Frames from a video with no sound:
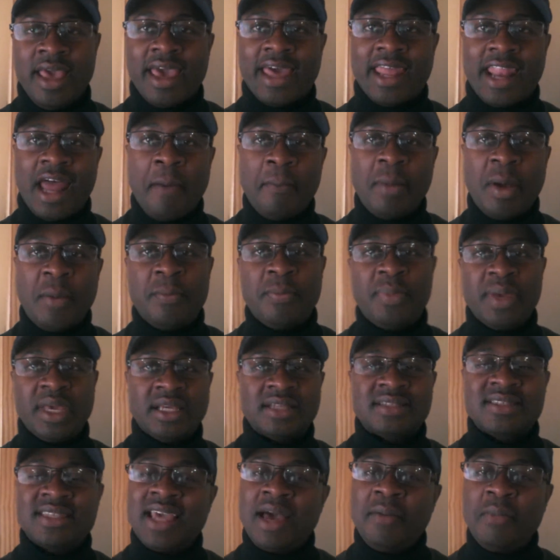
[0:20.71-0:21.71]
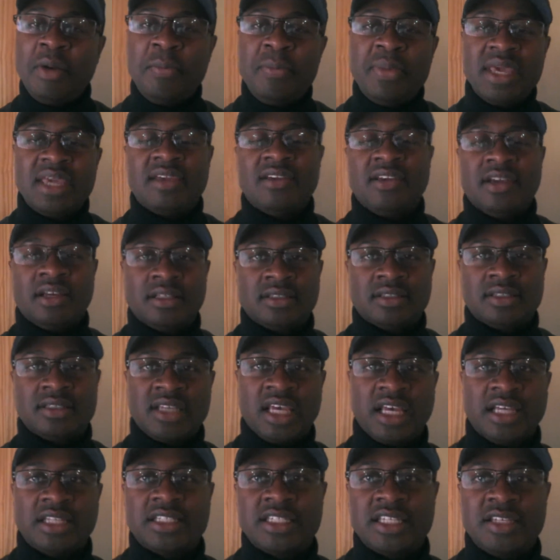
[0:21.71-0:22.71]
And I'm a big, see, I'm a big
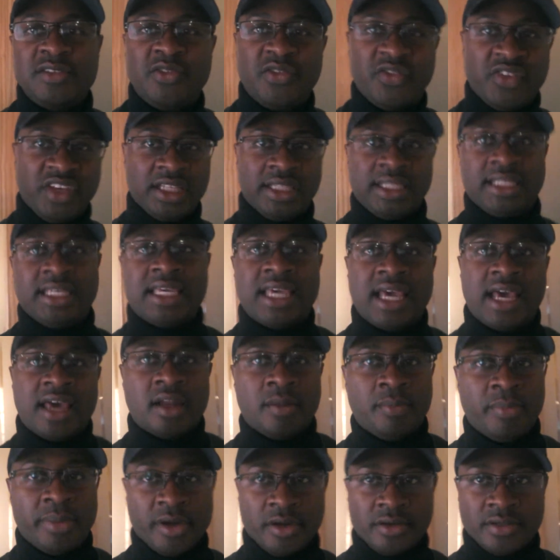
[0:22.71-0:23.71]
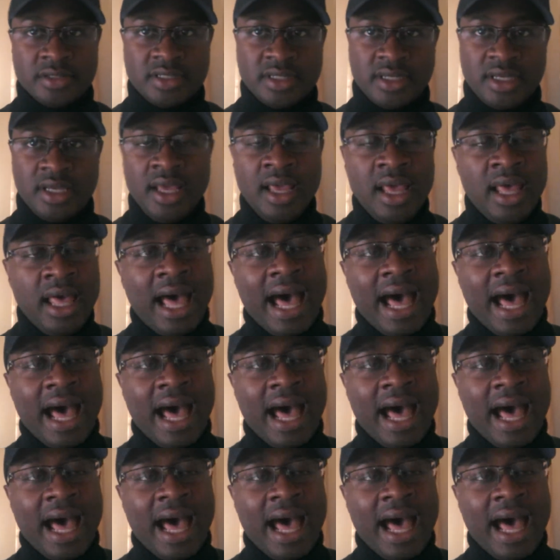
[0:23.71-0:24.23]
touchy feely kind of person.